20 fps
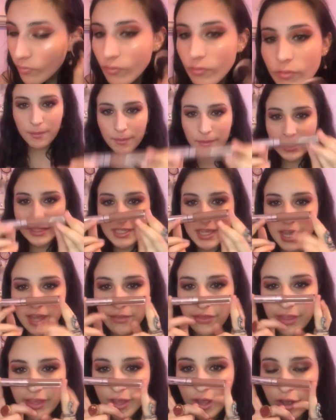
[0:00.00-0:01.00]
I'm going to
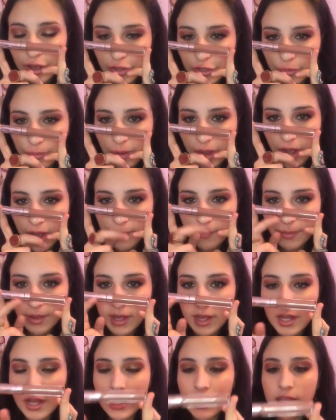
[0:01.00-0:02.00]
take the ColourPop
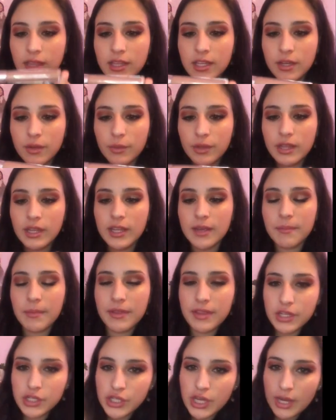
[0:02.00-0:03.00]
Liquid Lip
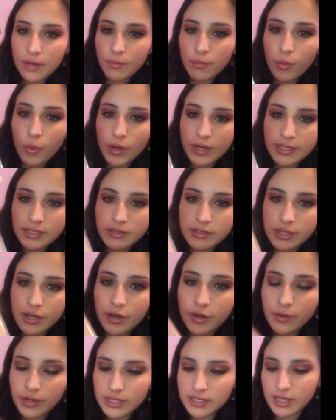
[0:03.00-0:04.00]
in the shade
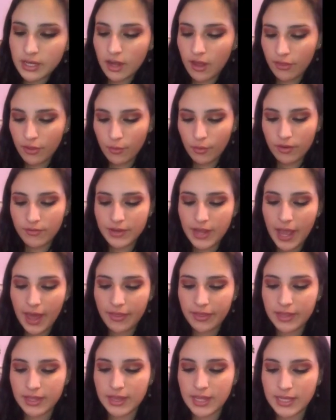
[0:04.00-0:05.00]
0.0. It's another one of
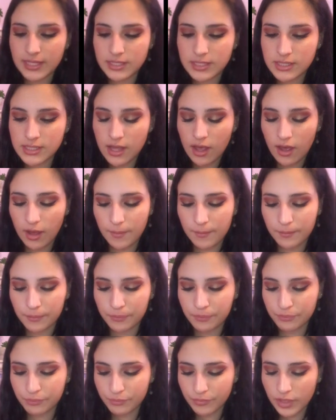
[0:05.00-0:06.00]
Kathleen Light's
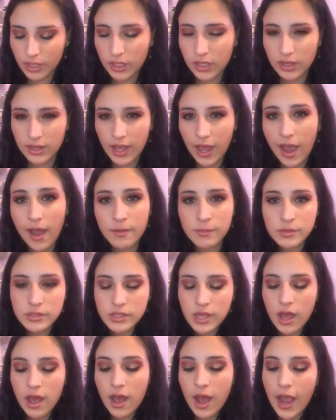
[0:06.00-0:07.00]

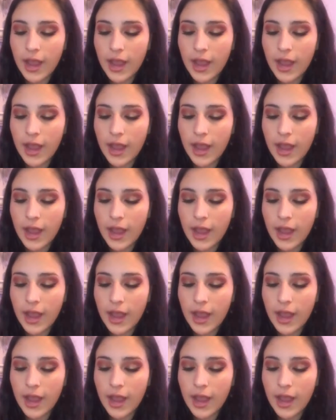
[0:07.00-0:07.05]
collabs.